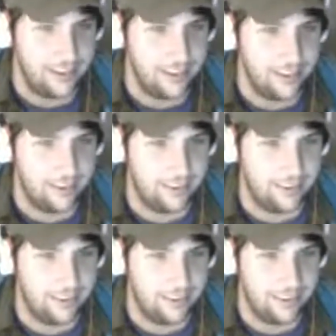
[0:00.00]

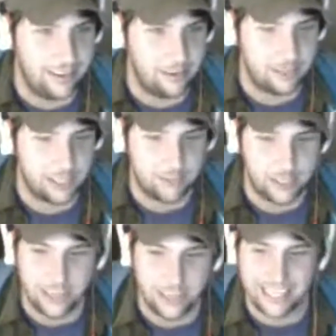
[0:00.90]
I'm
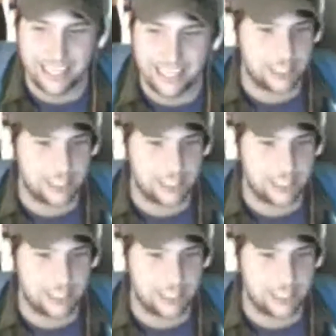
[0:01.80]
trying to get this